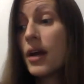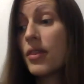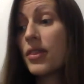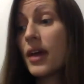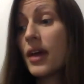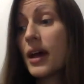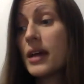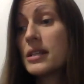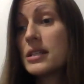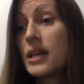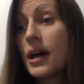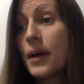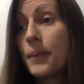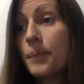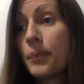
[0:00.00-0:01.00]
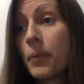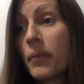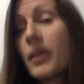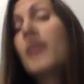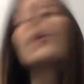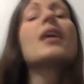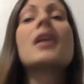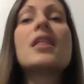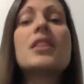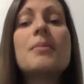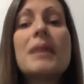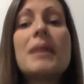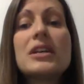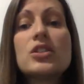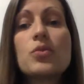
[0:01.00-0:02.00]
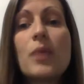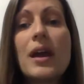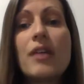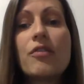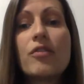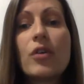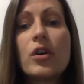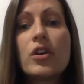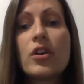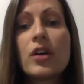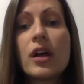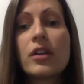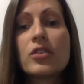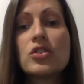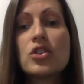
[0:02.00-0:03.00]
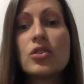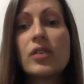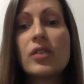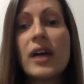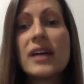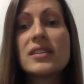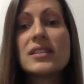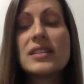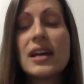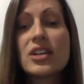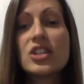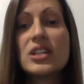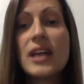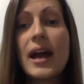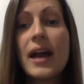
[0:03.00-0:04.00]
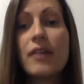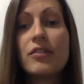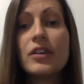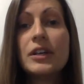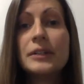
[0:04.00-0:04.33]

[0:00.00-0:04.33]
that the best way for your color to last is actually to have